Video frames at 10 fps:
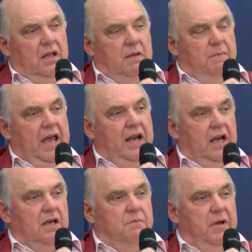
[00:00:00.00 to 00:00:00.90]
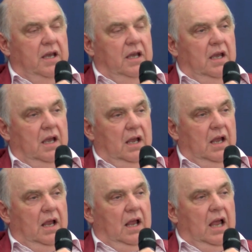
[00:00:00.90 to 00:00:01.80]
the bayonet being
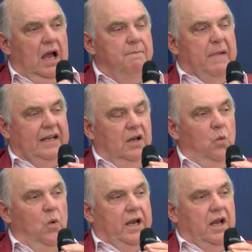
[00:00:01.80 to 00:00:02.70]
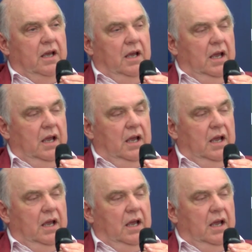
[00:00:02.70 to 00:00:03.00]
a battle winner